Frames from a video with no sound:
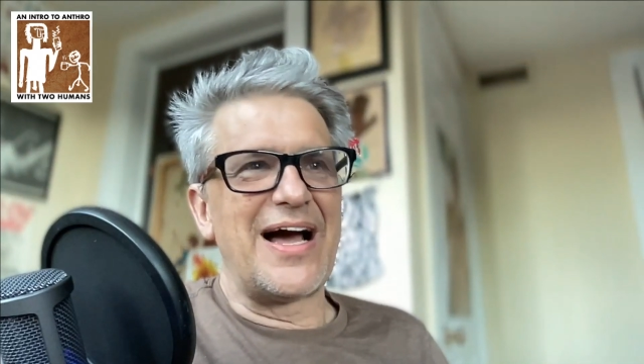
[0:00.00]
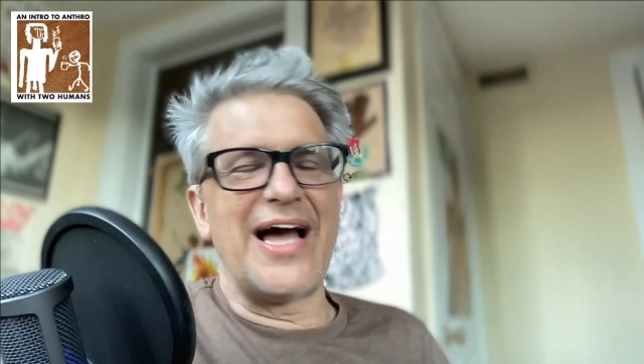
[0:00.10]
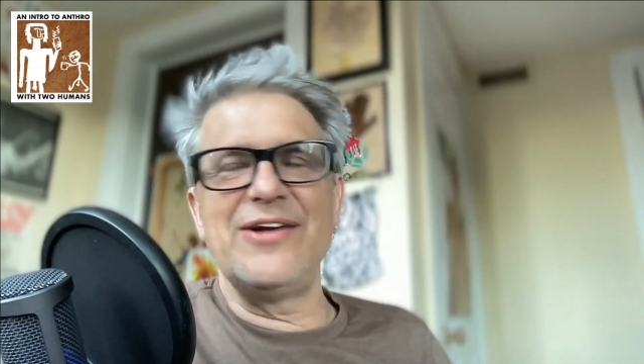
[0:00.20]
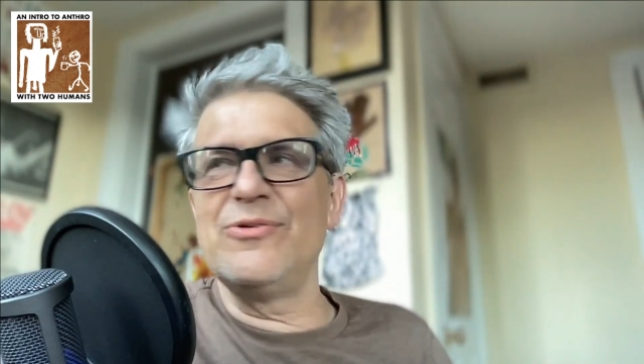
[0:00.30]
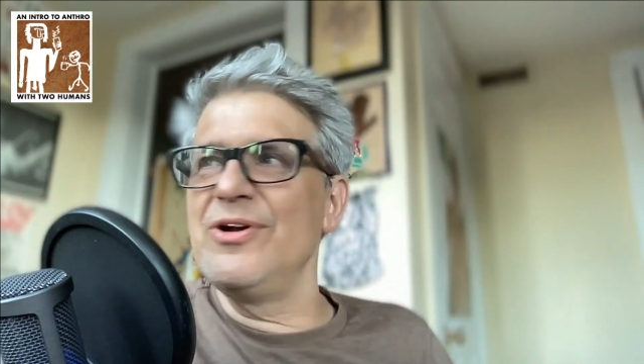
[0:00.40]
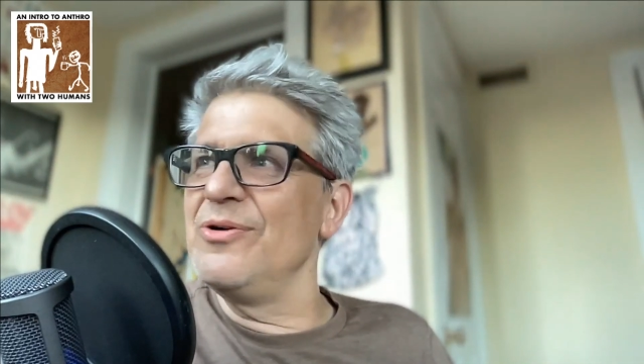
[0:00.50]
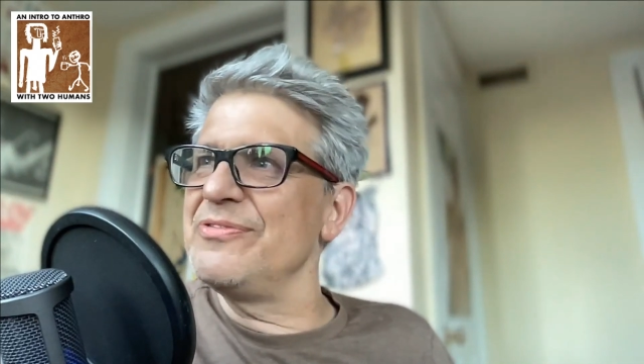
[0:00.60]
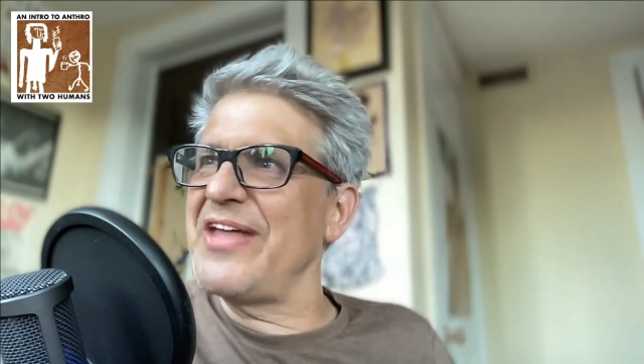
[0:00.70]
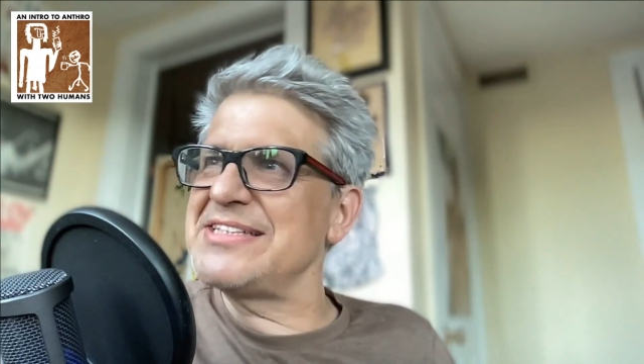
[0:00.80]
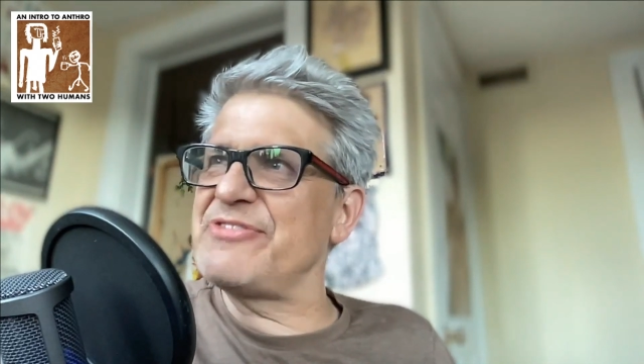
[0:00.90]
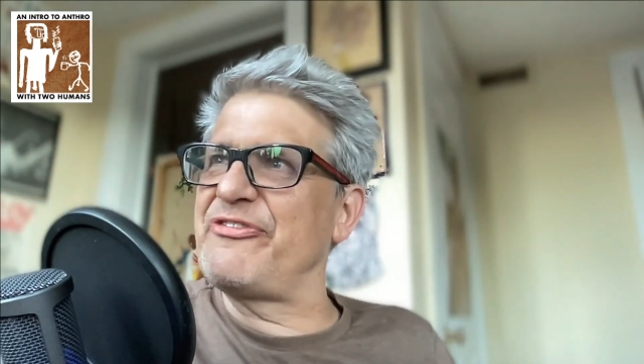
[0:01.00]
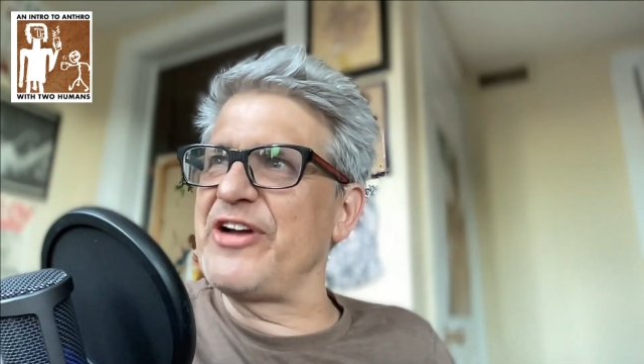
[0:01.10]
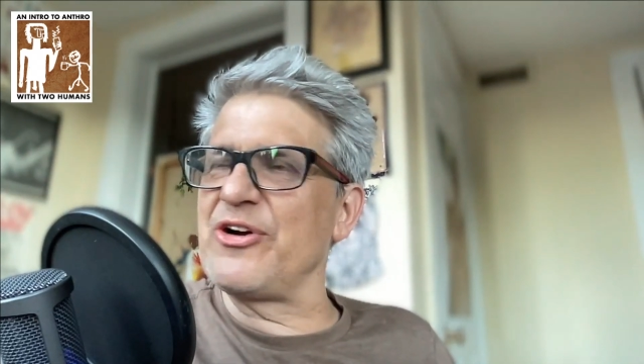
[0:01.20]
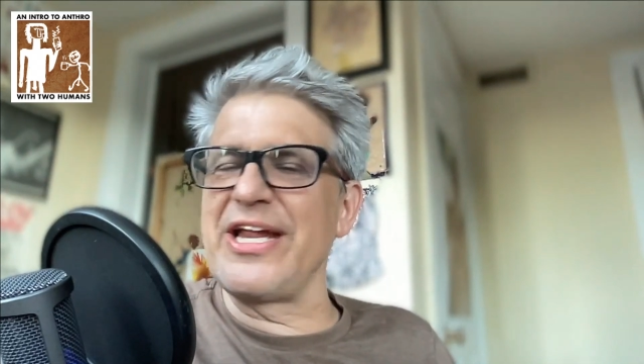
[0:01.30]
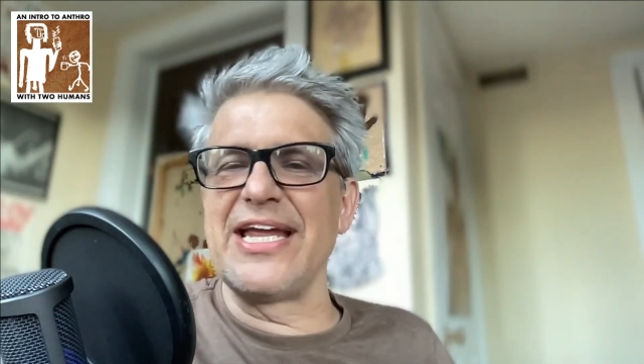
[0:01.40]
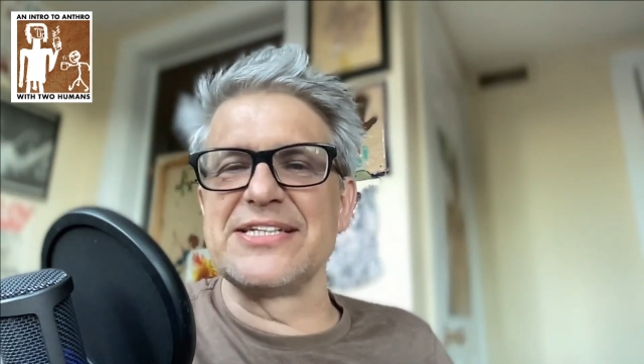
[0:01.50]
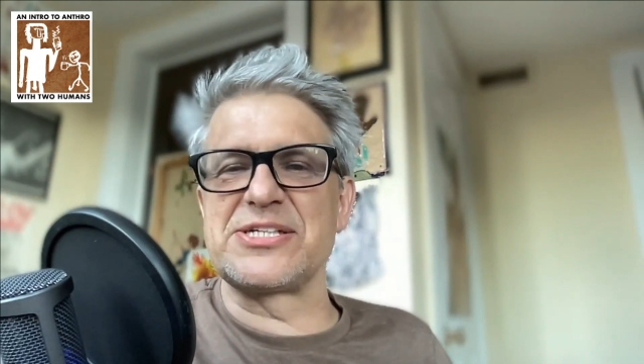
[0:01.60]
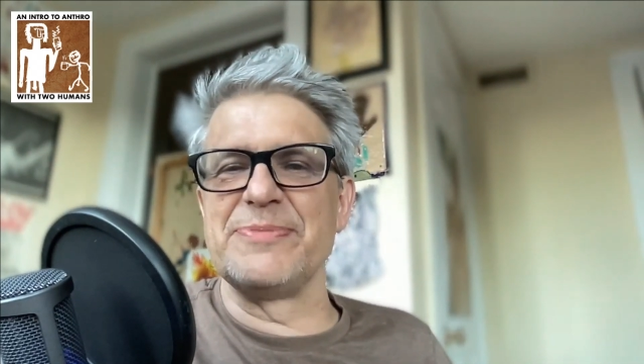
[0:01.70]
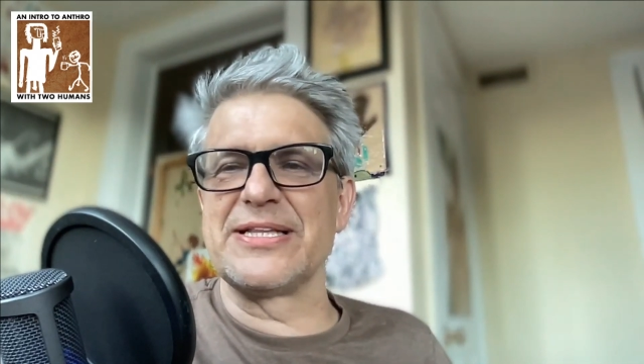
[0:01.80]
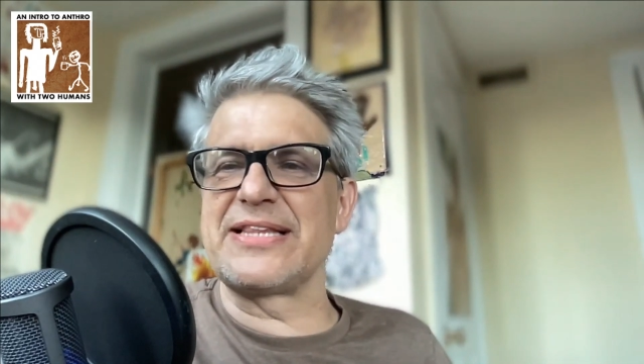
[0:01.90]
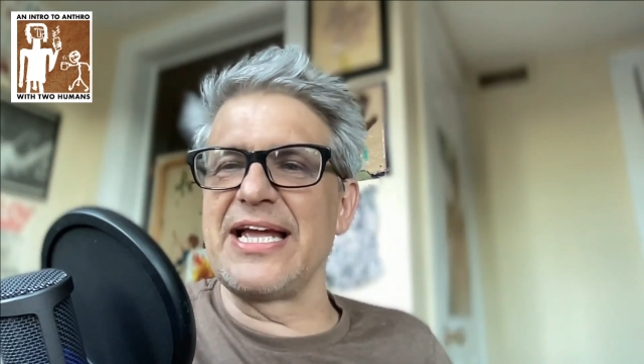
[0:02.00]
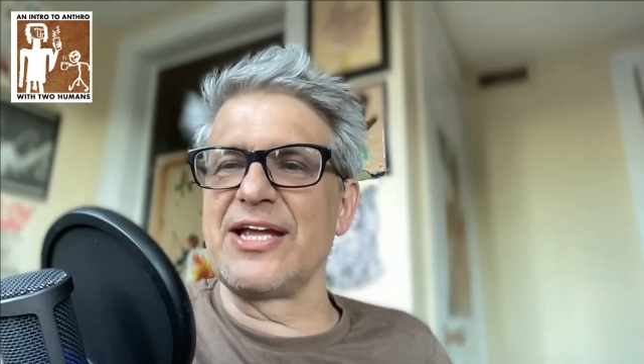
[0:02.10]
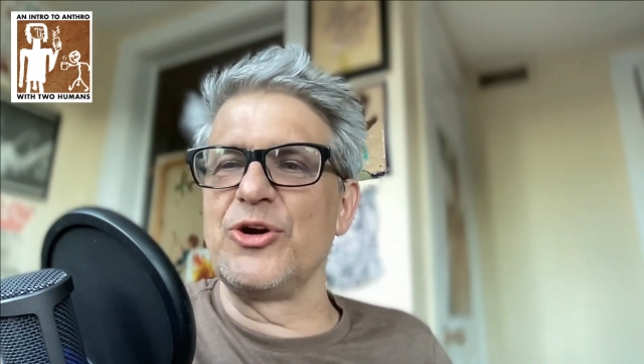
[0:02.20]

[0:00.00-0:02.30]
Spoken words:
I don't know. That's a very intimate thing.